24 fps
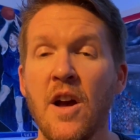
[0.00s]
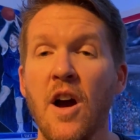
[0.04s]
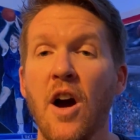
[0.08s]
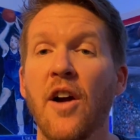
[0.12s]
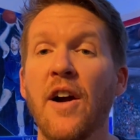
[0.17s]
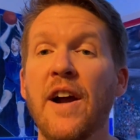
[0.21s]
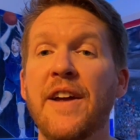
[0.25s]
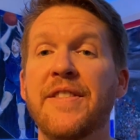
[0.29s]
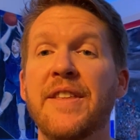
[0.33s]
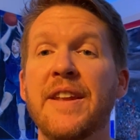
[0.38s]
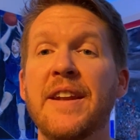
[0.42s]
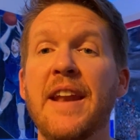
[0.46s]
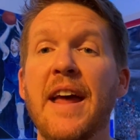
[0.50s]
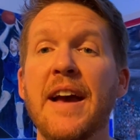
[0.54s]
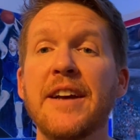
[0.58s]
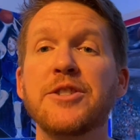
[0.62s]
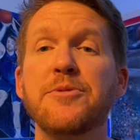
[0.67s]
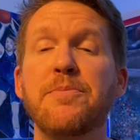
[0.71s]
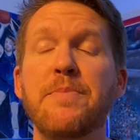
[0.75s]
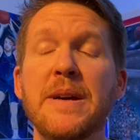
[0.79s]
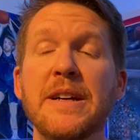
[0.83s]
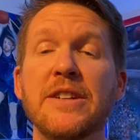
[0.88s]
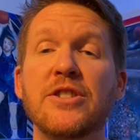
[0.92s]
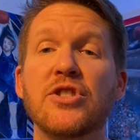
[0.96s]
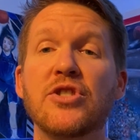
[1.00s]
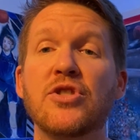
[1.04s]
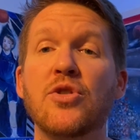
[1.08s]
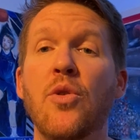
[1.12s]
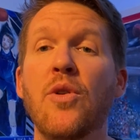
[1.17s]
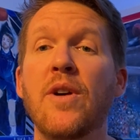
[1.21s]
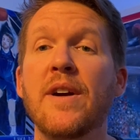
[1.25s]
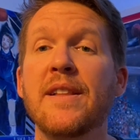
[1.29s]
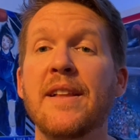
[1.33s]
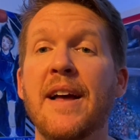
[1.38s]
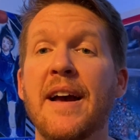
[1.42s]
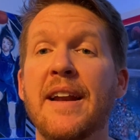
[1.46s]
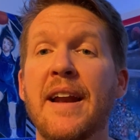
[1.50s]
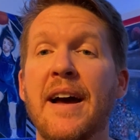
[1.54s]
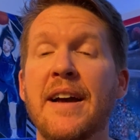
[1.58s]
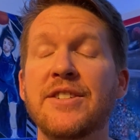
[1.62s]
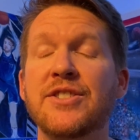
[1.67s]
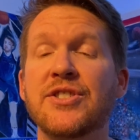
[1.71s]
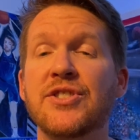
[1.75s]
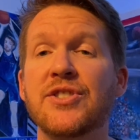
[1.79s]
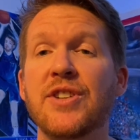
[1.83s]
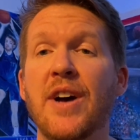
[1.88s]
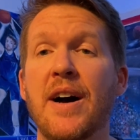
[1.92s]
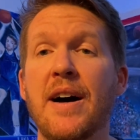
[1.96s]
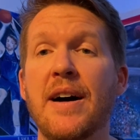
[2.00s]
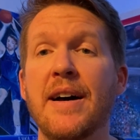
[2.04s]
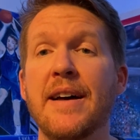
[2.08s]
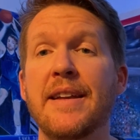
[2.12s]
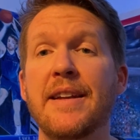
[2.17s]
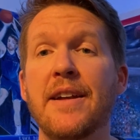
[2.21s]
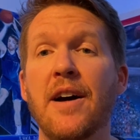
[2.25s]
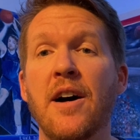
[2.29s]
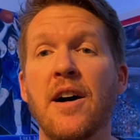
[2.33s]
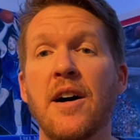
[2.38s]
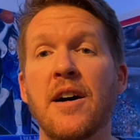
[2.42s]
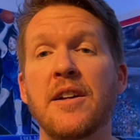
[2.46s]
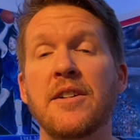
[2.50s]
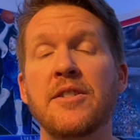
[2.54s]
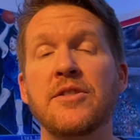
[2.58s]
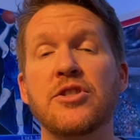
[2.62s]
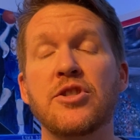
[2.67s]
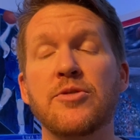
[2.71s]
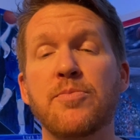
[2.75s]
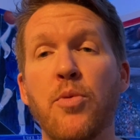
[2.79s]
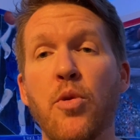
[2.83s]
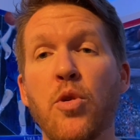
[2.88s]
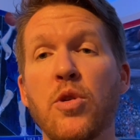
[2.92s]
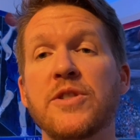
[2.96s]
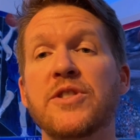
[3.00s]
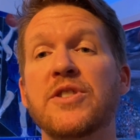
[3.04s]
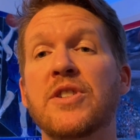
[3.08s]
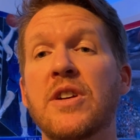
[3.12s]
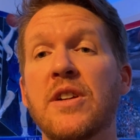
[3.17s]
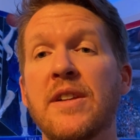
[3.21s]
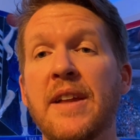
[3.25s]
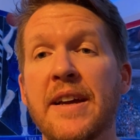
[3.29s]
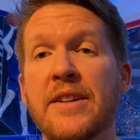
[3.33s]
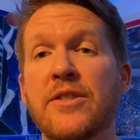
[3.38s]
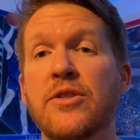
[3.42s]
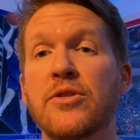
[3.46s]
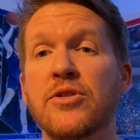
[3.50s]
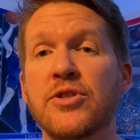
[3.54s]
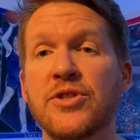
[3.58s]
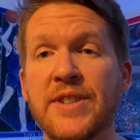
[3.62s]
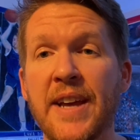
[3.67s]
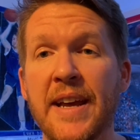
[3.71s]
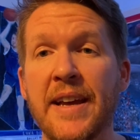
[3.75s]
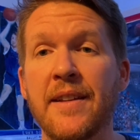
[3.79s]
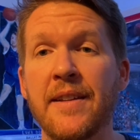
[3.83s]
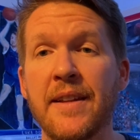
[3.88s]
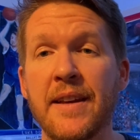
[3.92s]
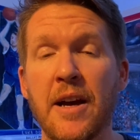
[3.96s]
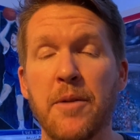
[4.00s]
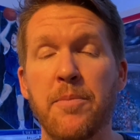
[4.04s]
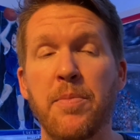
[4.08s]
All right, the next big storyline, I saw it on Sports Collectors Daily.